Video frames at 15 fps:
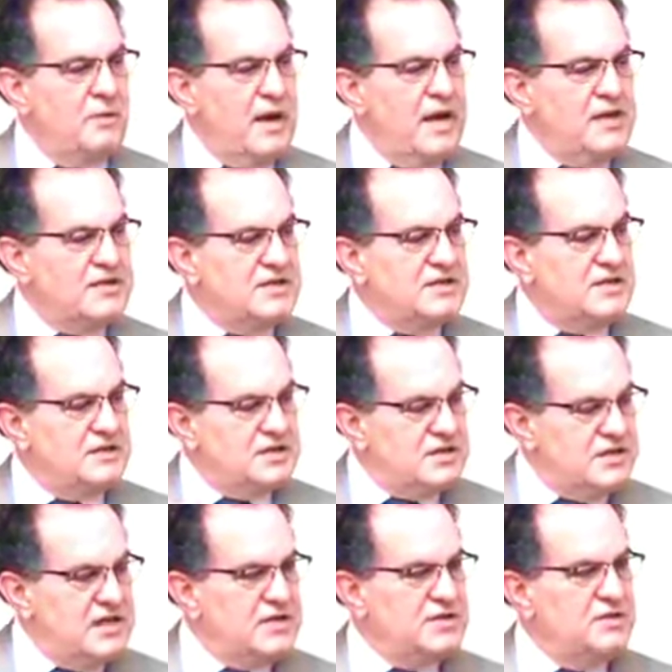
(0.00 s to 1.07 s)
grace,
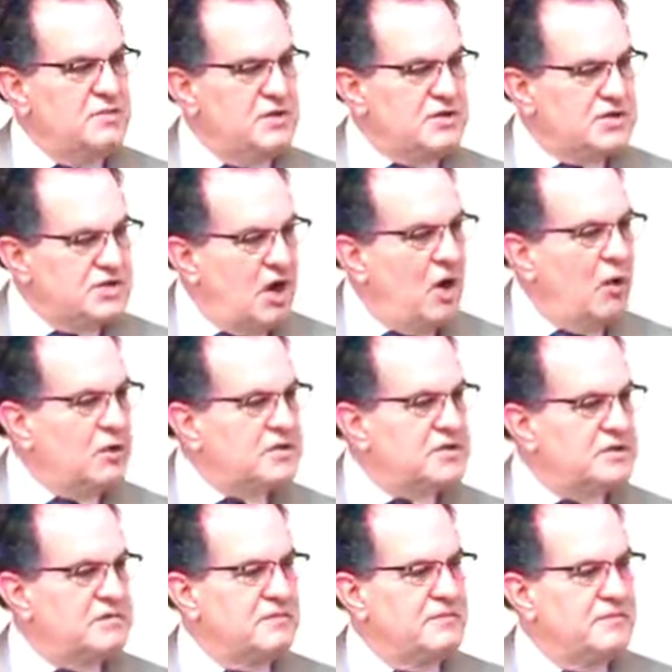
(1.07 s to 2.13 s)
seasoned with salt.